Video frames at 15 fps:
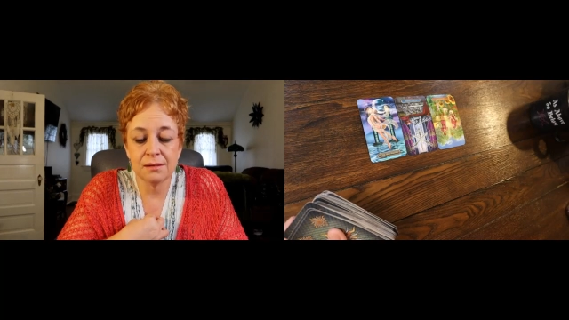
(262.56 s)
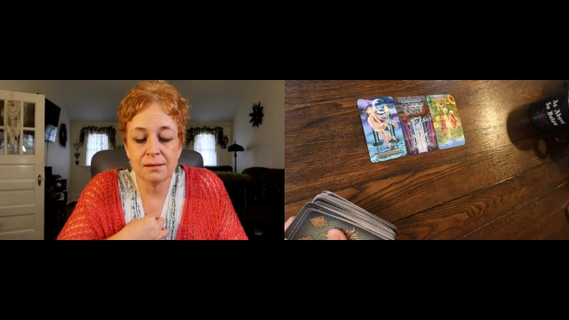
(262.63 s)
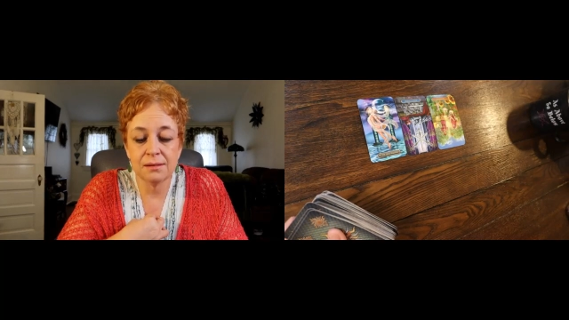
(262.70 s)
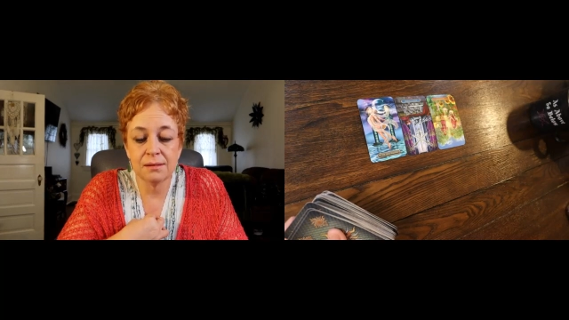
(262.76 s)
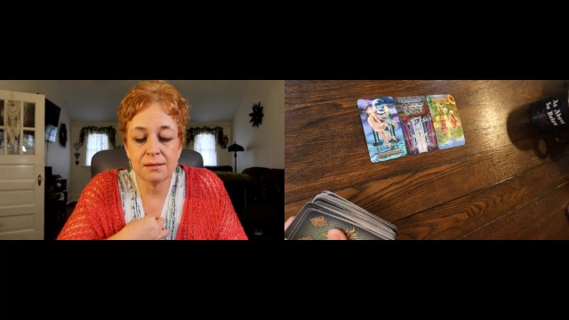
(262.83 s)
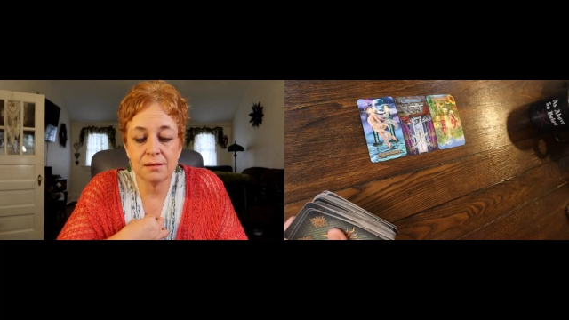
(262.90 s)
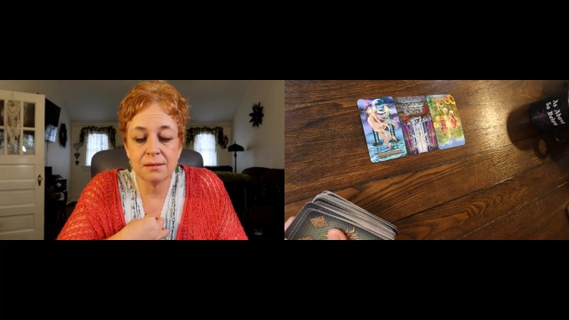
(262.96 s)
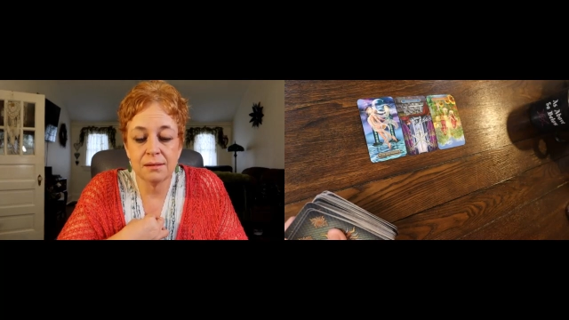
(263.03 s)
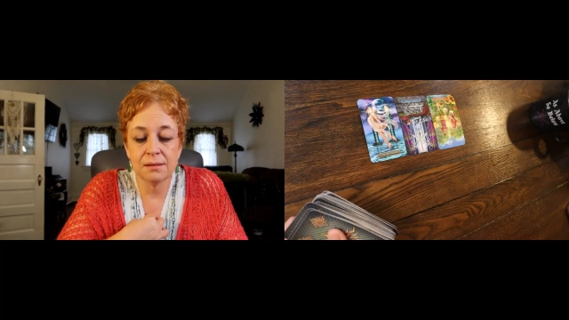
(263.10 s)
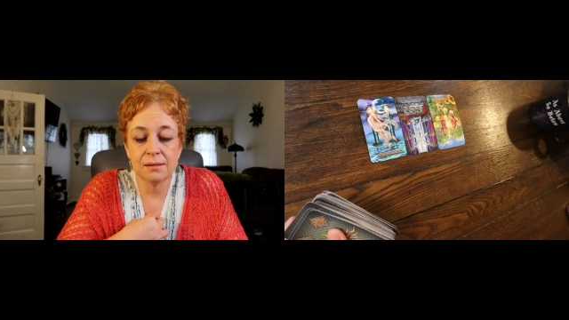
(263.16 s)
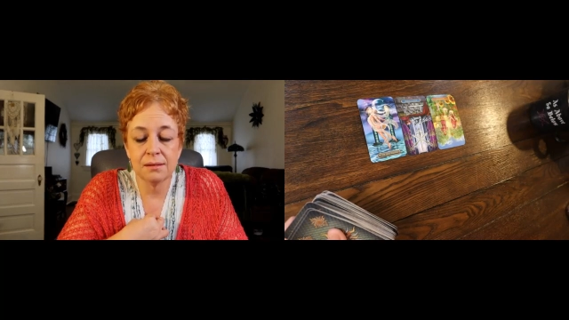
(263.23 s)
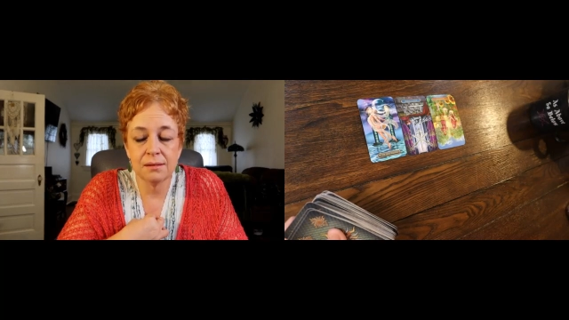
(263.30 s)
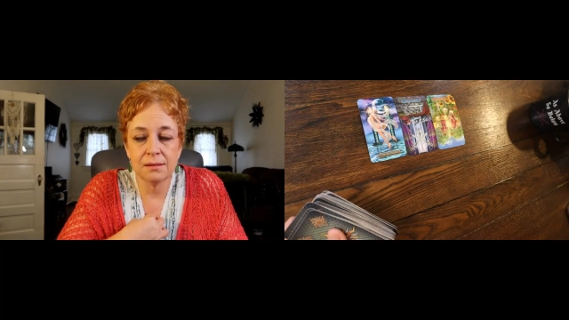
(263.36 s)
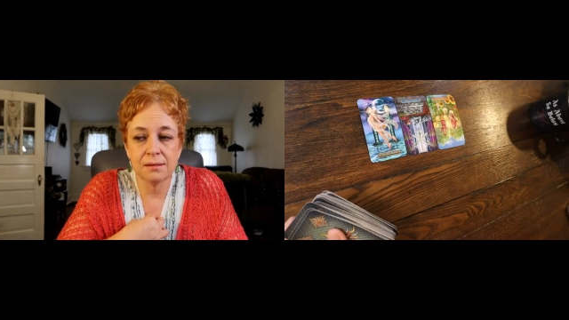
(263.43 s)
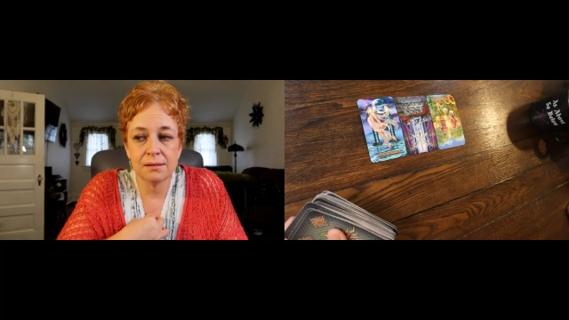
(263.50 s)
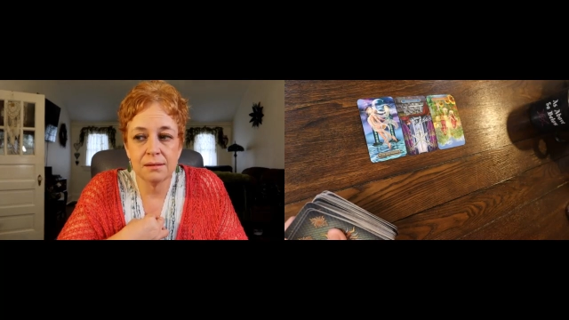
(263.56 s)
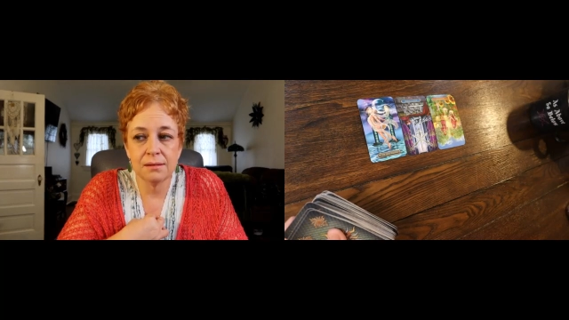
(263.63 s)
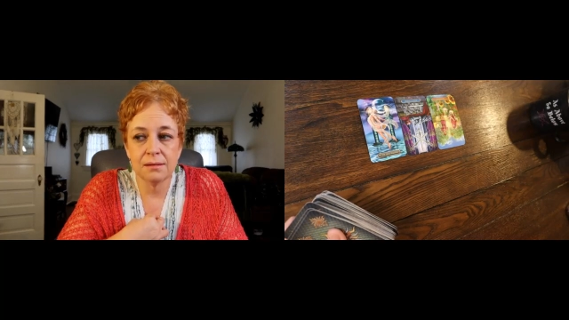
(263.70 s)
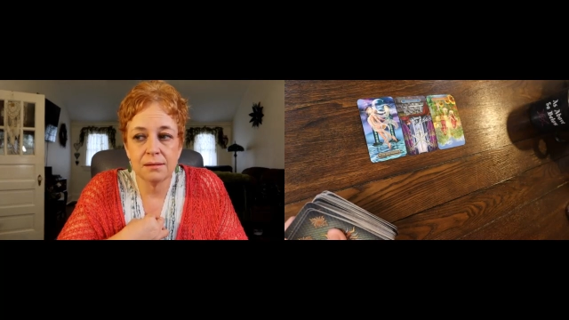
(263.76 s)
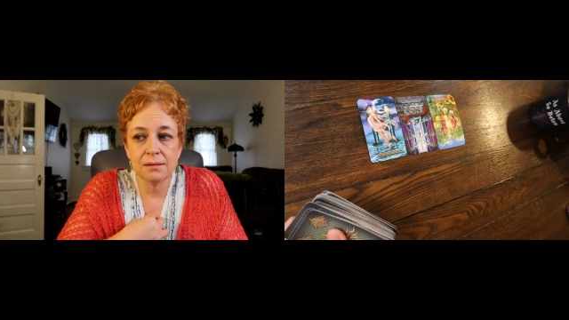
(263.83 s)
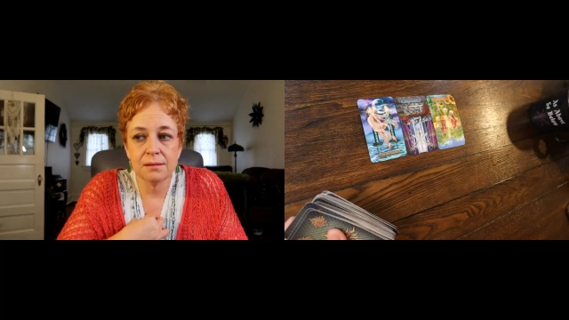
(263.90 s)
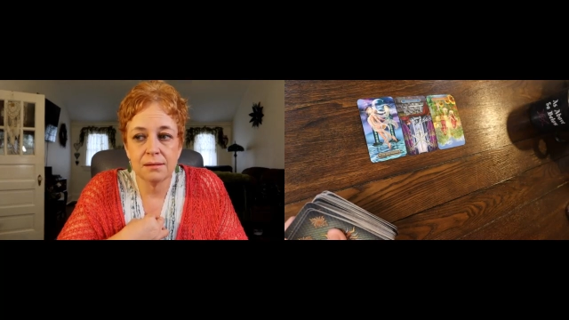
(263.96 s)

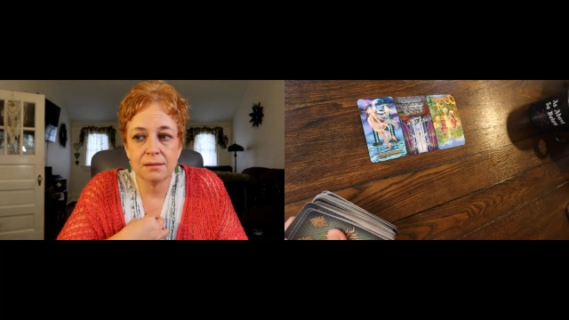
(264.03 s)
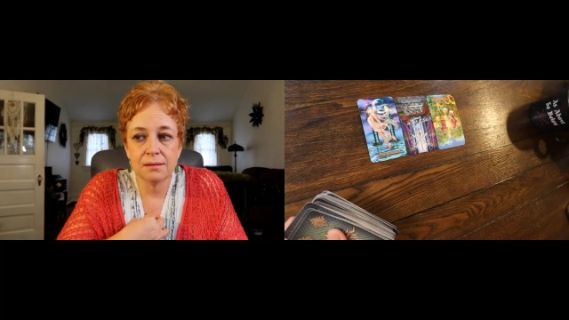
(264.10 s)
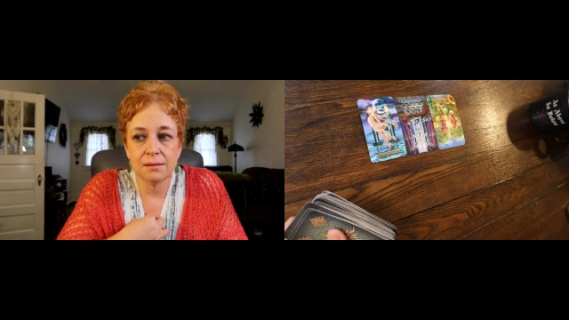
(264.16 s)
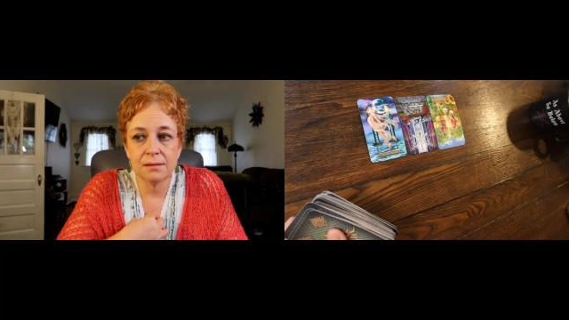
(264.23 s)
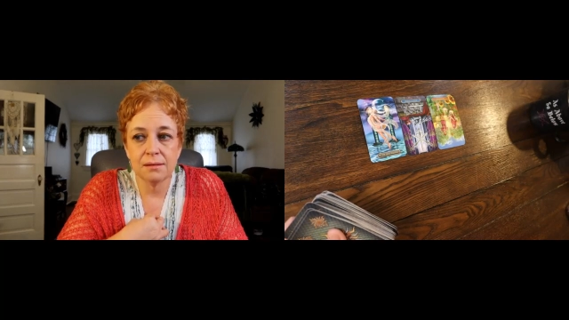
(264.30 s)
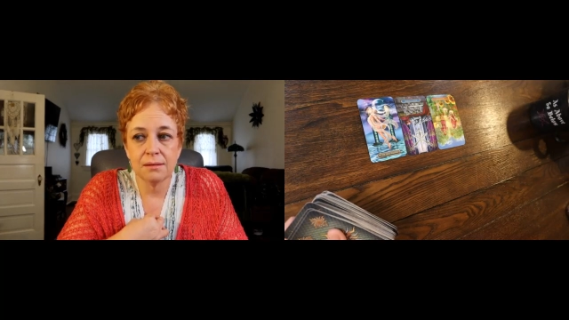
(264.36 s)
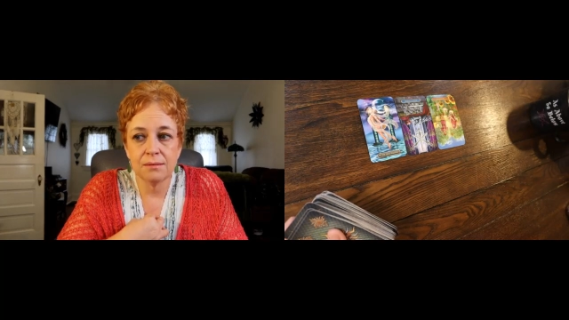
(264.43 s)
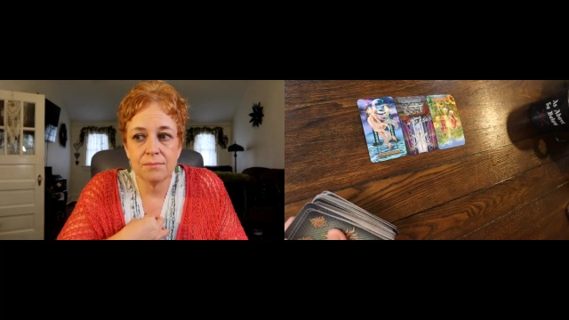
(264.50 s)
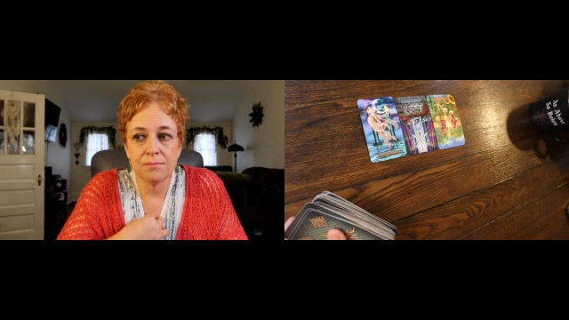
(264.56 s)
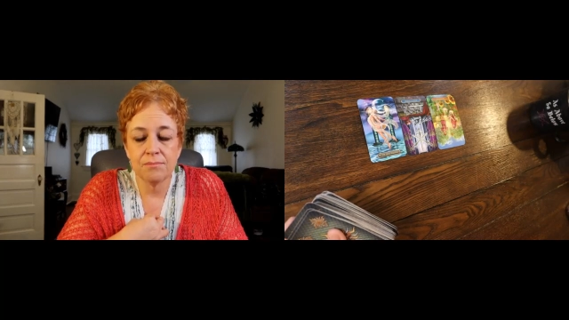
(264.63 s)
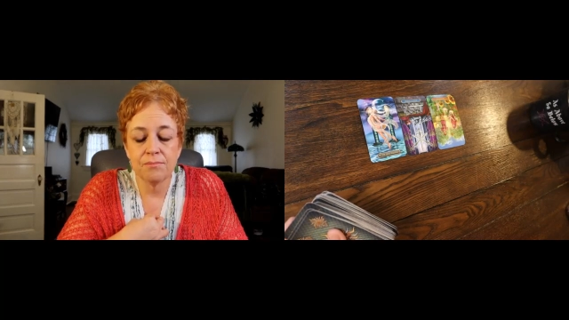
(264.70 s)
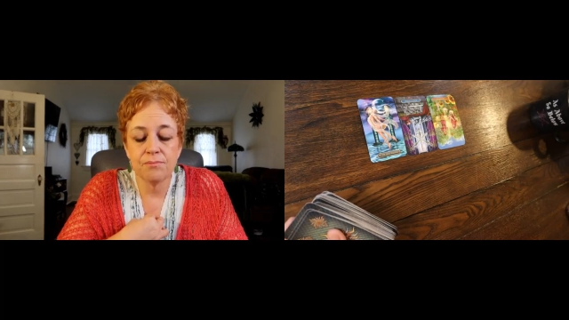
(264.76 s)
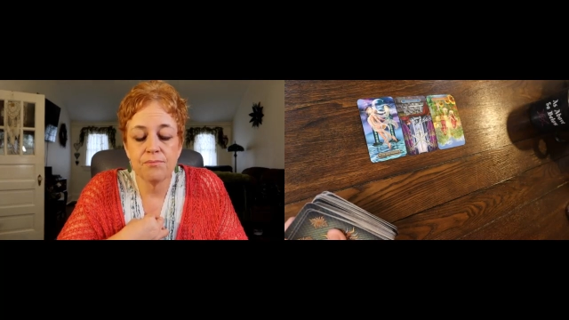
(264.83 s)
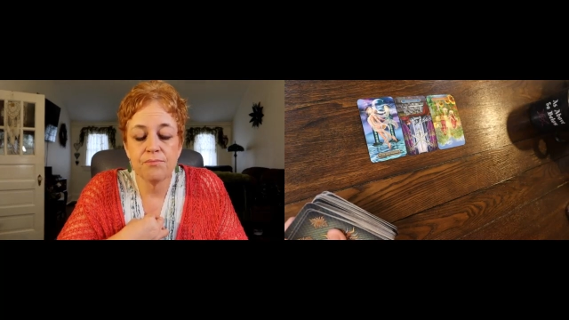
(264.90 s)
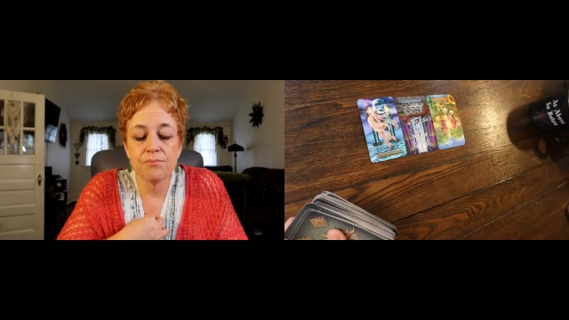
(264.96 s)
(silence)